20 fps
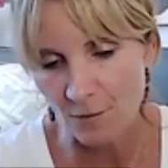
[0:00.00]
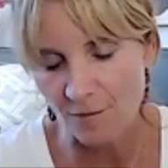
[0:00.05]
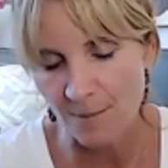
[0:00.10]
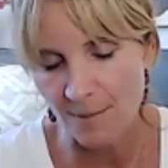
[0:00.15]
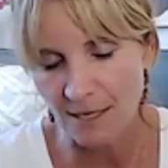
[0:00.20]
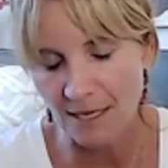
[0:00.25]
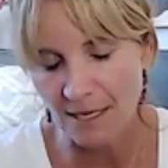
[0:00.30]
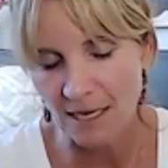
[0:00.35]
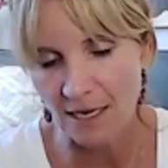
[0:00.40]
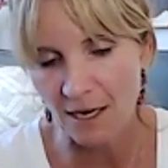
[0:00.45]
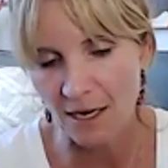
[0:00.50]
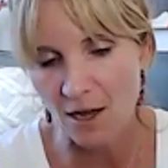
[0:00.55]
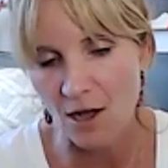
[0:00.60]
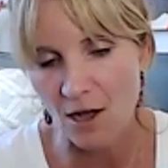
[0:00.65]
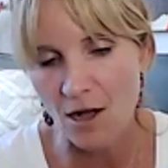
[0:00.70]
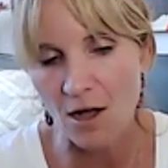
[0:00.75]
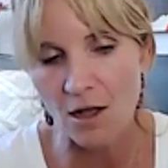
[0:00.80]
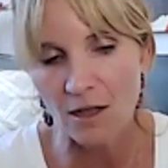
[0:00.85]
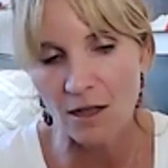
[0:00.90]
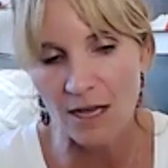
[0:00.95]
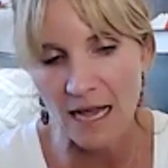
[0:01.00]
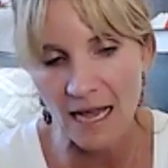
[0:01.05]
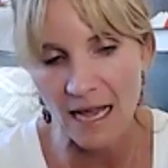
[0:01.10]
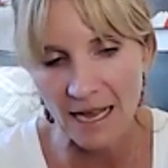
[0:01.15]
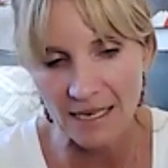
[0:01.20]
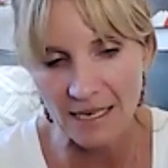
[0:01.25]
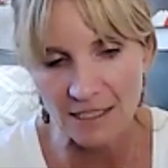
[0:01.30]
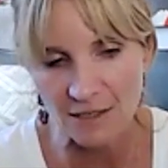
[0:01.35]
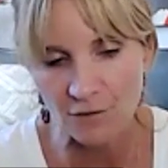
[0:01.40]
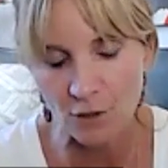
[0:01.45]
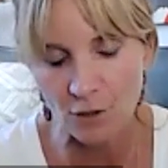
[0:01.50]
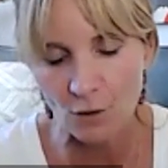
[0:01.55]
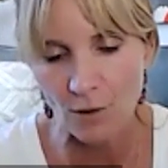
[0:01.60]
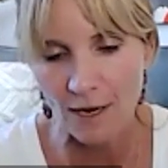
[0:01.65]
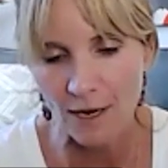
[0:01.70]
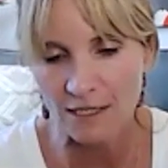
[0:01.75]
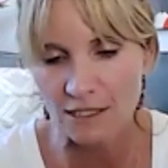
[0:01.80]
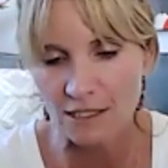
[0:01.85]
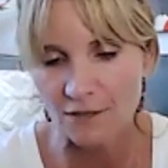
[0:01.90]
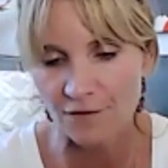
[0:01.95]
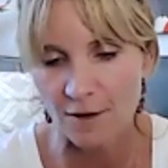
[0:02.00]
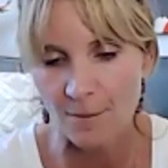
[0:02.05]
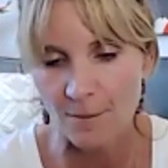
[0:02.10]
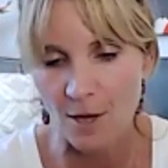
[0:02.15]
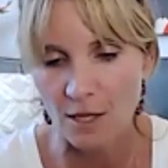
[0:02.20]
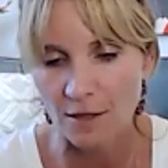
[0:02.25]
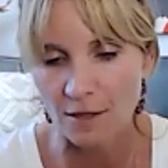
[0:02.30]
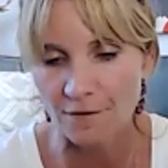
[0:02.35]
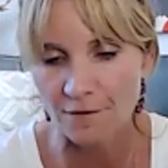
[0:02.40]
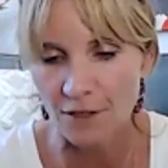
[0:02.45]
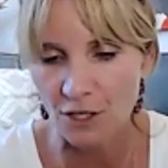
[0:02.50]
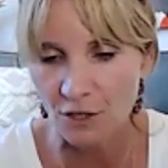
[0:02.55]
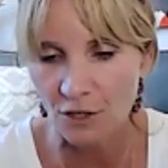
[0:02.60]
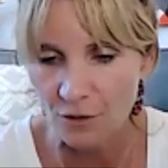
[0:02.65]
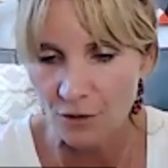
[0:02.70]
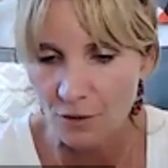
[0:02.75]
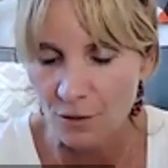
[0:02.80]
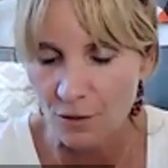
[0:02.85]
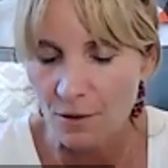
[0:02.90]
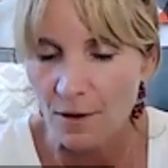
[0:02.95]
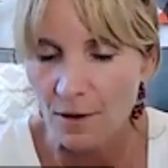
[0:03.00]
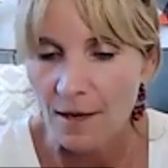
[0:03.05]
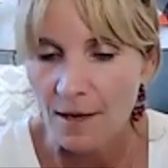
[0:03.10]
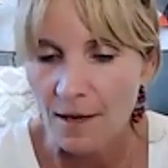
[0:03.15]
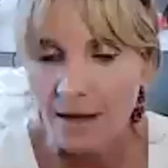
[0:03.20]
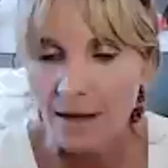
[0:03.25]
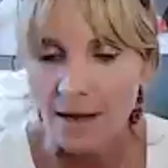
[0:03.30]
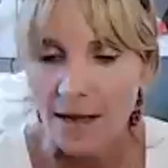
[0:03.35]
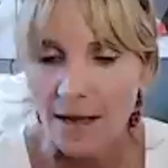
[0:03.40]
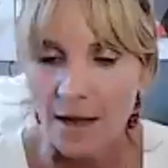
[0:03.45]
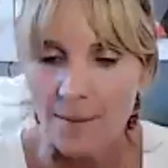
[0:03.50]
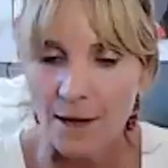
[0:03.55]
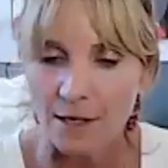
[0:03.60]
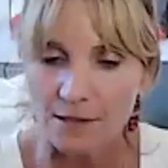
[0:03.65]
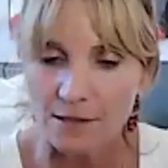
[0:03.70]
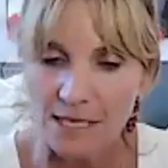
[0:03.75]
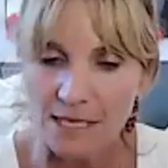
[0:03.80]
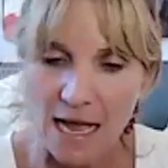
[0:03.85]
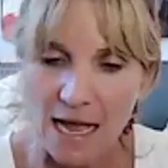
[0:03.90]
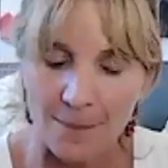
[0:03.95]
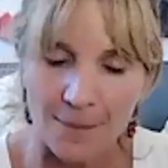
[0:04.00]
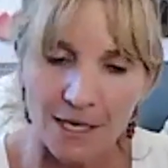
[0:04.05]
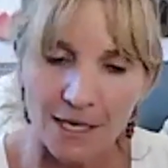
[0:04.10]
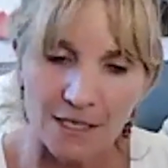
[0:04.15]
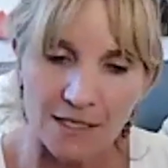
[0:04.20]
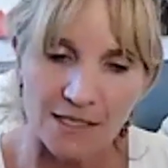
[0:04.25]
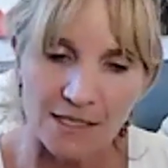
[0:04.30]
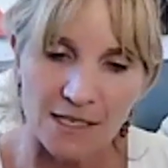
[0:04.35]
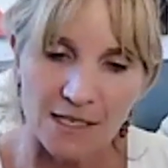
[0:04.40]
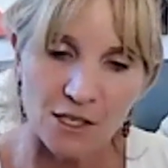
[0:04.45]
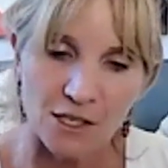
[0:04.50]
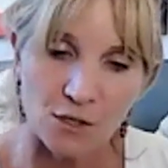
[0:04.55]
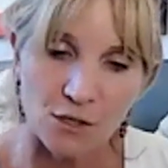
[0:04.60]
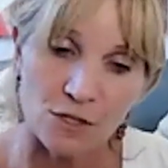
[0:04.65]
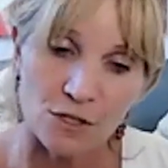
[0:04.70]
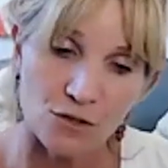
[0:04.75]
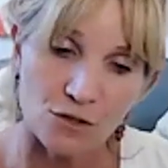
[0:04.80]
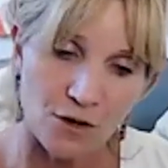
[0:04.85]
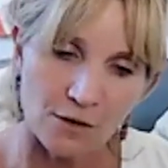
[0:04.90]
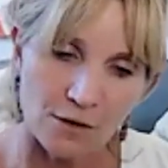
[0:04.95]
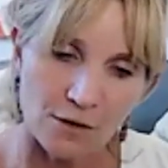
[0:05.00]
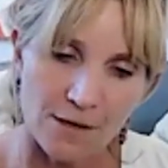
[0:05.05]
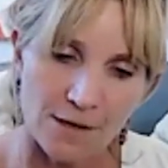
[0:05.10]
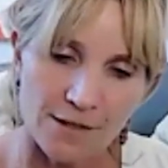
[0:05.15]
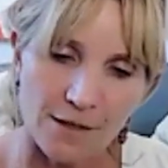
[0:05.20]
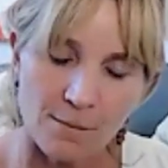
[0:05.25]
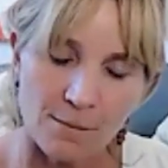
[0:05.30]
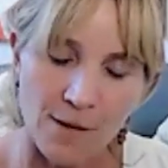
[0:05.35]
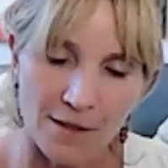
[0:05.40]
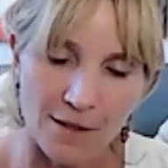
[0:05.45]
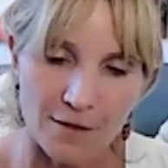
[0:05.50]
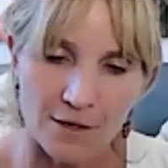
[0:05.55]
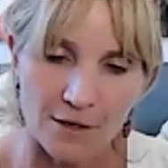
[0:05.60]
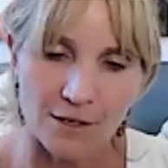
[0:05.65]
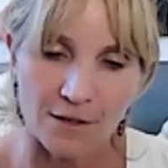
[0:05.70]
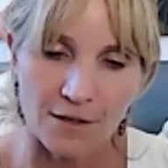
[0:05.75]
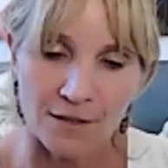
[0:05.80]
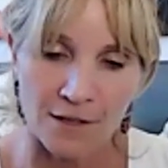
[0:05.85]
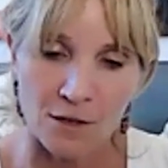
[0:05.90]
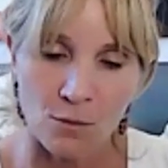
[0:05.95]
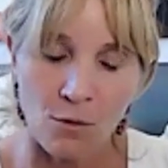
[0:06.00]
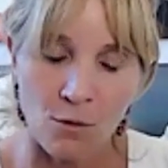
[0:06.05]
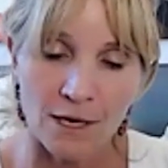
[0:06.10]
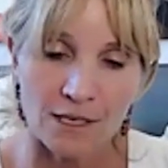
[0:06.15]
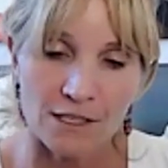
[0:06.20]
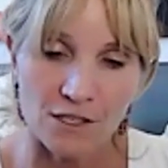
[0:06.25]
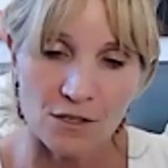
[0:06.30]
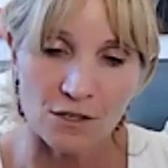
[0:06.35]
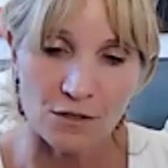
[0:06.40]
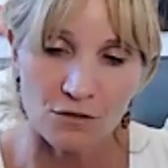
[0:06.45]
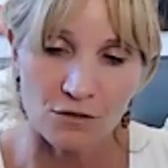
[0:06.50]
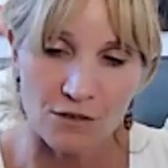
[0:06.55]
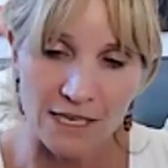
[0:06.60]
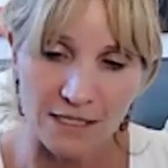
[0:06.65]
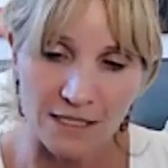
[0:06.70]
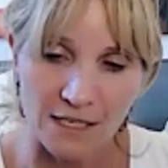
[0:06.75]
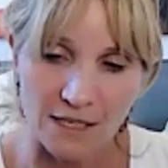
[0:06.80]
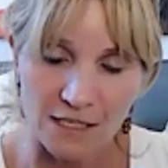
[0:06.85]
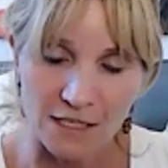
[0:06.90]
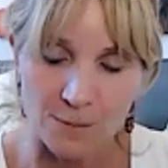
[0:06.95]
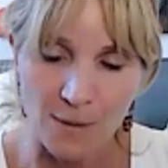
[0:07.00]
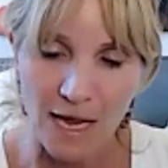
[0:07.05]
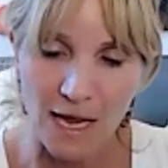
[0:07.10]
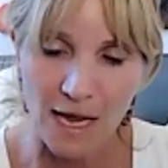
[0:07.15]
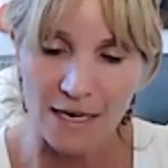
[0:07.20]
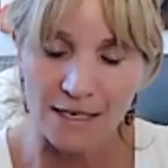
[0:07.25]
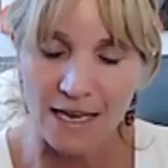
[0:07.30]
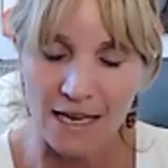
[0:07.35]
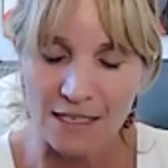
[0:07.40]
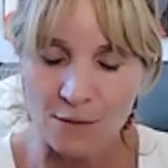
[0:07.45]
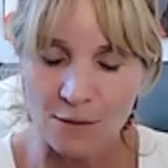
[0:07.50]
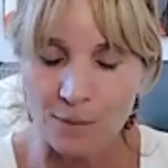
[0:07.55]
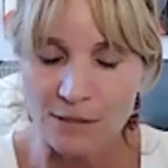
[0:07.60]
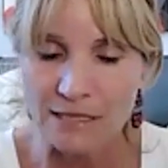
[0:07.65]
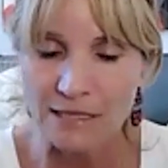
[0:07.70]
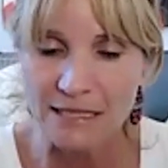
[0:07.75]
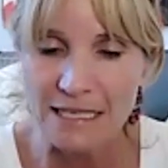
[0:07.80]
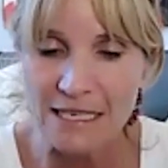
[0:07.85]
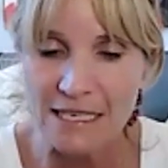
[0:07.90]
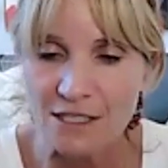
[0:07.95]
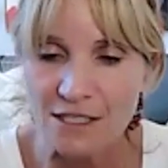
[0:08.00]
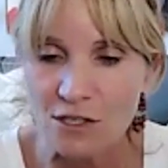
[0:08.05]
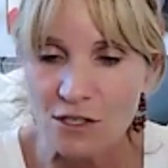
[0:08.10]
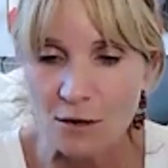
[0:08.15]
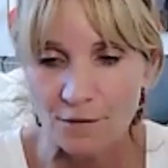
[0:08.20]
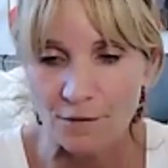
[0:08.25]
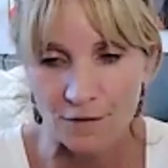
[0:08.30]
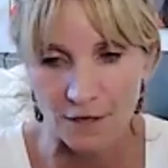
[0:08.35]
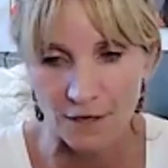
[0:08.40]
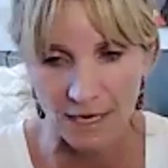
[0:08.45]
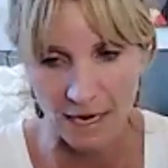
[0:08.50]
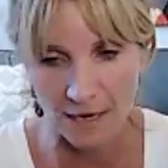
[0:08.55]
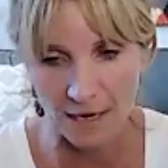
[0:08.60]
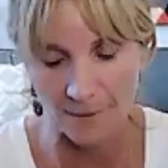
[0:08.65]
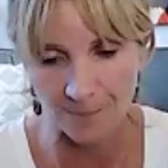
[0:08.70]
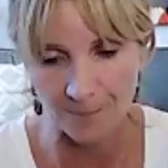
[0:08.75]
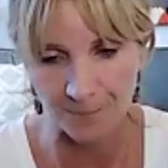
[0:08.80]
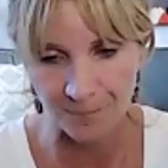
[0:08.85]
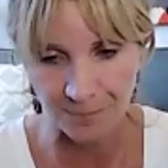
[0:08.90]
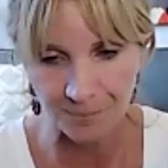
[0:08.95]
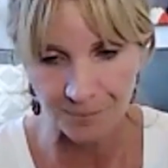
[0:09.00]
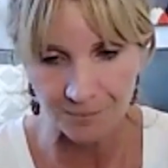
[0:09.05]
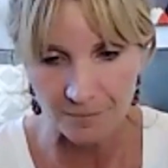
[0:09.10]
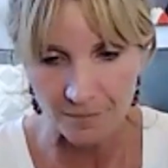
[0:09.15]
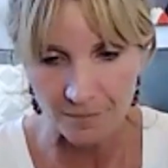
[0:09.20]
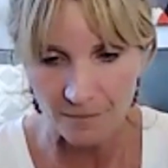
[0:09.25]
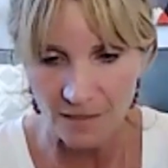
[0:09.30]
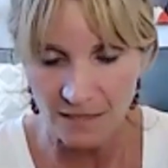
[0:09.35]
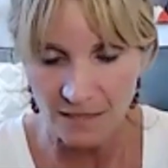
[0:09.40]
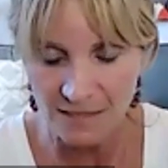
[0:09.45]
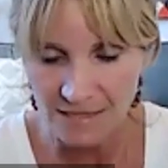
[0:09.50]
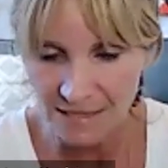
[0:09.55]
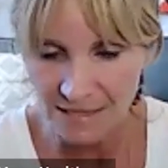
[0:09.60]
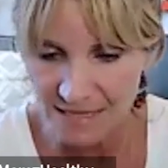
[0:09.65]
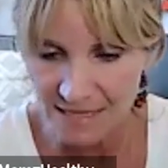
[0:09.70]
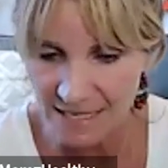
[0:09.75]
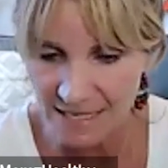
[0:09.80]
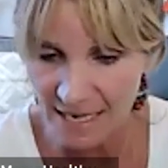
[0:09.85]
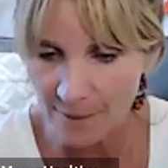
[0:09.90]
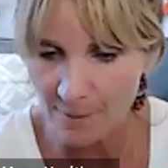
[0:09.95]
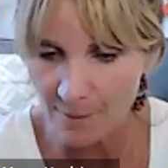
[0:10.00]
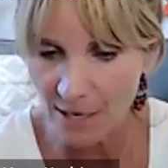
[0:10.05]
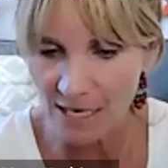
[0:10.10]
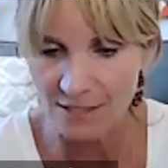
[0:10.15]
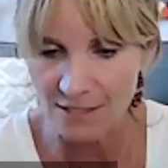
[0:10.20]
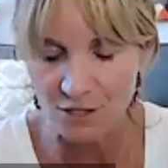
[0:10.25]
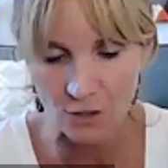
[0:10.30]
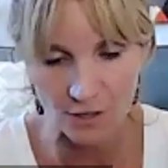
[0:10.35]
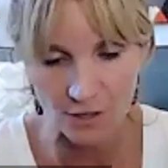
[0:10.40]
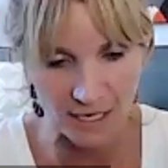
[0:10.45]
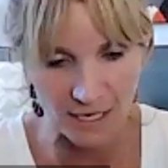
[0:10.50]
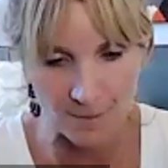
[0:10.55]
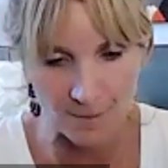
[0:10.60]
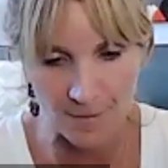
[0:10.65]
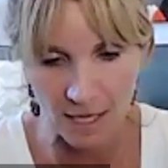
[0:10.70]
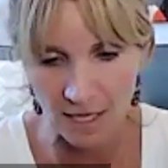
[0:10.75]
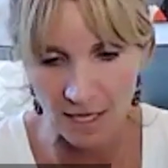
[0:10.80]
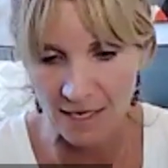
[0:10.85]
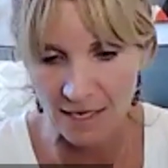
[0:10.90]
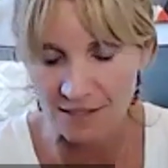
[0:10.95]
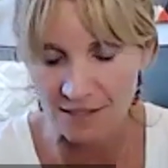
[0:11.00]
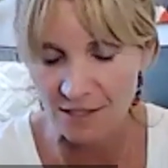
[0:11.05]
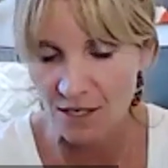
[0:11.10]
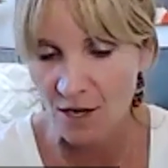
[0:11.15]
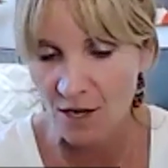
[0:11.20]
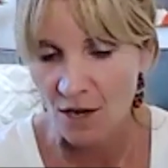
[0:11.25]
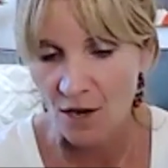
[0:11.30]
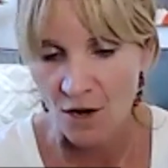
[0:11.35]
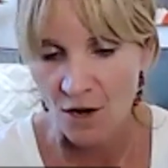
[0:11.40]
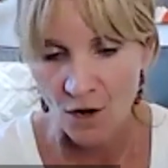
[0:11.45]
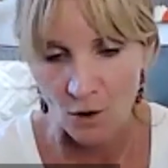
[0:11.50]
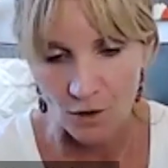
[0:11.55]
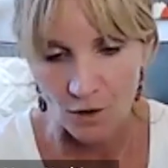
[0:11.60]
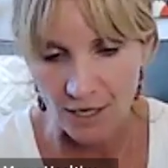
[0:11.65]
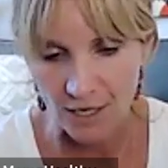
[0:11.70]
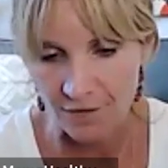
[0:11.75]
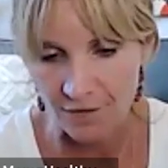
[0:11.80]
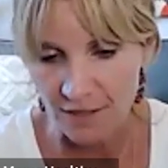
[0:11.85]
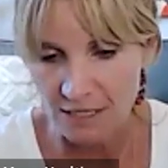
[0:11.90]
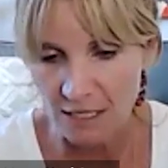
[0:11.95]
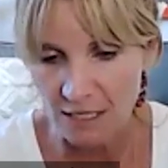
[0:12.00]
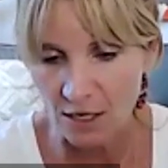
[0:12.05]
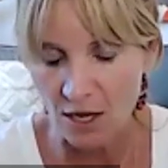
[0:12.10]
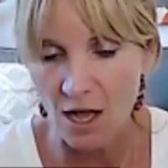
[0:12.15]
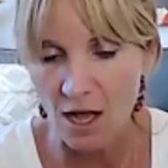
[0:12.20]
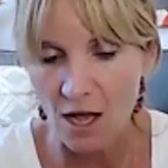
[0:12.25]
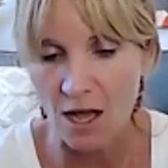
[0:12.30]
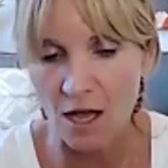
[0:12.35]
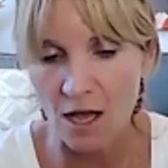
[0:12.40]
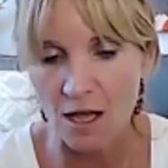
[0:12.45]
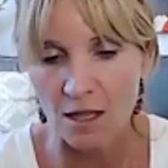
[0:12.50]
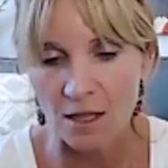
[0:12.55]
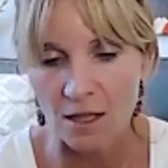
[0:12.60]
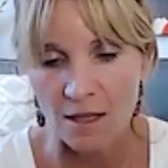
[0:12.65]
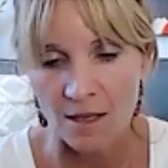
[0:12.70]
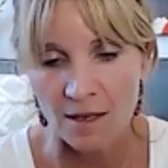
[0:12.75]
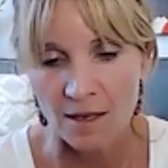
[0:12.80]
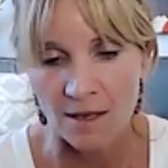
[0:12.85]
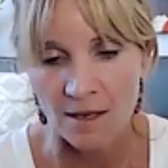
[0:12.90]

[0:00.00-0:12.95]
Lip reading: We've been getting all kinds of requests from all of you about topics that you struggle with in motherhood that you want us to address in this podcast. Please don't forget to DM us or email us or give us a call.